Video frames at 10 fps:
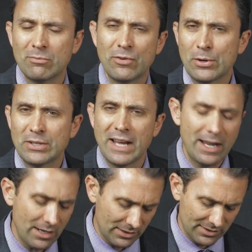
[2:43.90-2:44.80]
from
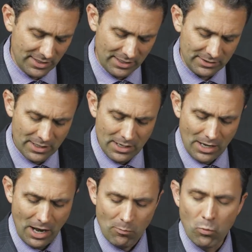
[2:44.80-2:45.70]
Fotodiox that
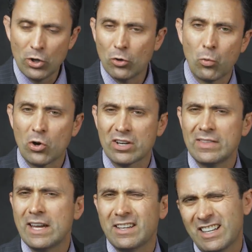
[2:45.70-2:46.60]
um, will work
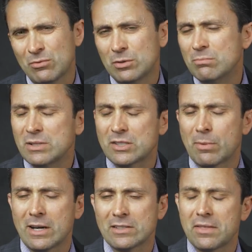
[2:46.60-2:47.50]
on that, and I wouldn't be
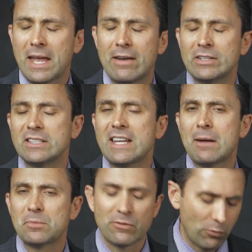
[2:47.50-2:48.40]
surprised if they have an
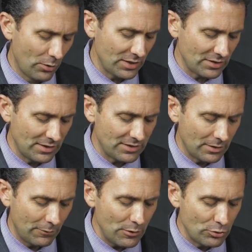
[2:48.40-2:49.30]
adapter for this lens
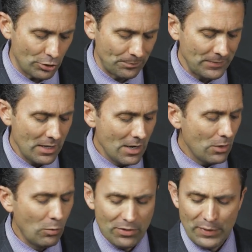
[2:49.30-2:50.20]
in the future.
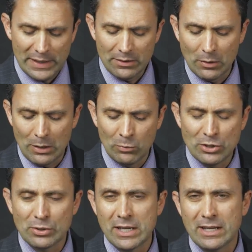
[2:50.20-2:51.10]
The one thing
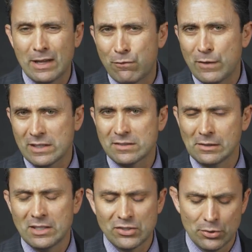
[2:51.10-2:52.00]
when you get a fixed
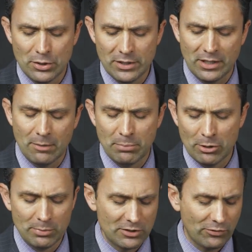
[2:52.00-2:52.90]
lens hood and a
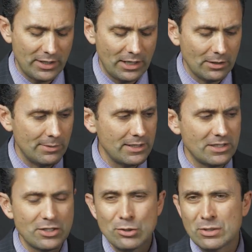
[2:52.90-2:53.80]
bulbous front element
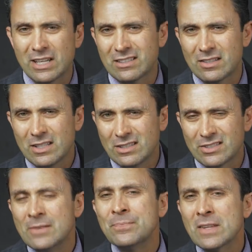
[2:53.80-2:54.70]
is you get
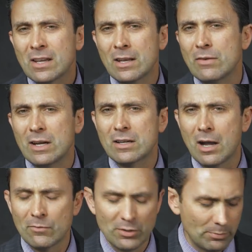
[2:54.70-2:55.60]
these kind of
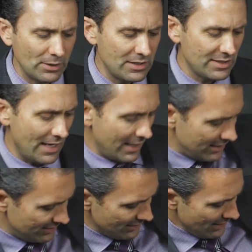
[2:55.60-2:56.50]
uncomfortably
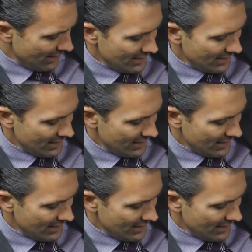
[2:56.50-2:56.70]
sized